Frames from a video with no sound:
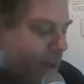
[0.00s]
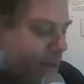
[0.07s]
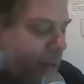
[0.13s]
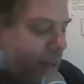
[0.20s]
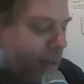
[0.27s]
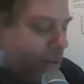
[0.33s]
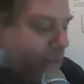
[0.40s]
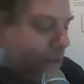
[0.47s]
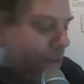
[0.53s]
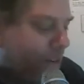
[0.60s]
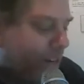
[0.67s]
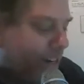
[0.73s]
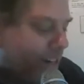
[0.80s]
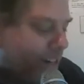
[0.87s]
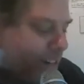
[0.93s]
I bet you would,
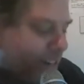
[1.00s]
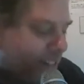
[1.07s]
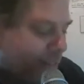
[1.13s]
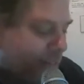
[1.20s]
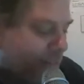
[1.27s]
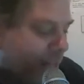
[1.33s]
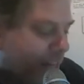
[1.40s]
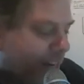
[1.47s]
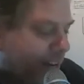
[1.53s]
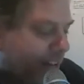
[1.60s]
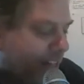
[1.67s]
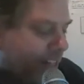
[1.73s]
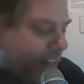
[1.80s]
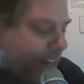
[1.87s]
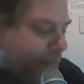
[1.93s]
because you just complain all the
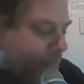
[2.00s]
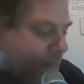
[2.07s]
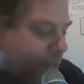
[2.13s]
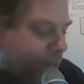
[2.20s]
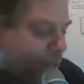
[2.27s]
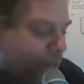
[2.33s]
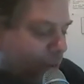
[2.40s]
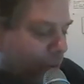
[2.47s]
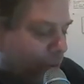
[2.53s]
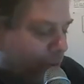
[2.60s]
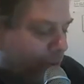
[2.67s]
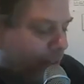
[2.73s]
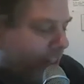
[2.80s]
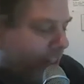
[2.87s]
time because you're so old.